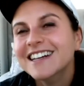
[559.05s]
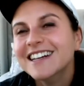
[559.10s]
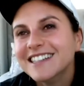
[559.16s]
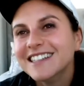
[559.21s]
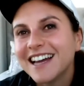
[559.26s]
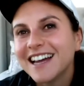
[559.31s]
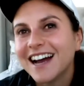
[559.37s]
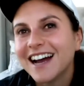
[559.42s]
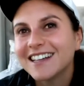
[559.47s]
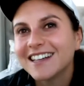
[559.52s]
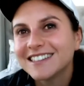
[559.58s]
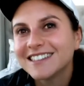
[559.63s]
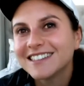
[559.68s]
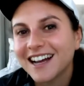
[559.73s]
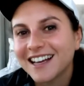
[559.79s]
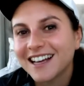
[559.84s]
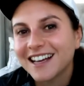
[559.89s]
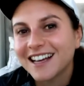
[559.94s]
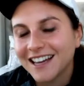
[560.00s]
Yeah,
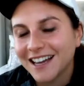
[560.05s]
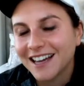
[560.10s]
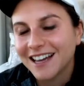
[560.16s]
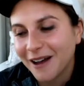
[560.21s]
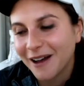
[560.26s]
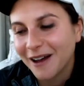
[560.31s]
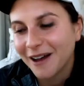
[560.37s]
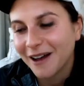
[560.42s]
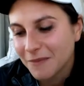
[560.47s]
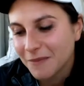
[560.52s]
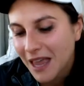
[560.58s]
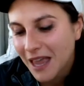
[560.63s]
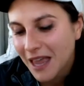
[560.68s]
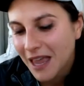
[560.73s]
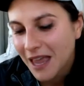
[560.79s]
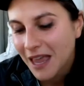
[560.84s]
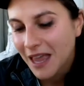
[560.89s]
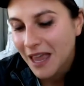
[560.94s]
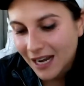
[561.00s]
exactly. And
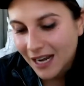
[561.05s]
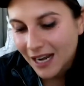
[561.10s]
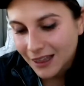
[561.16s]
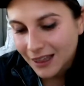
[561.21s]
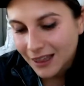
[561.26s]
I